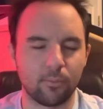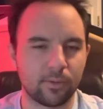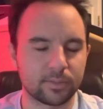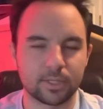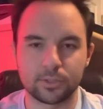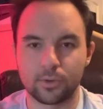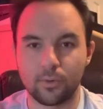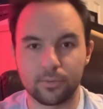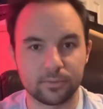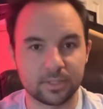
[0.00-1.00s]
whether it's because you're
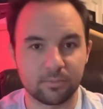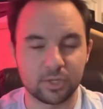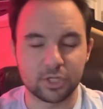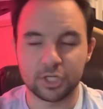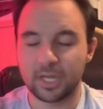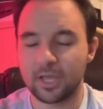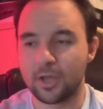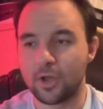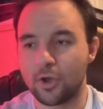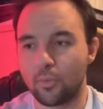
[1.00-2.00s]
going through something shitty,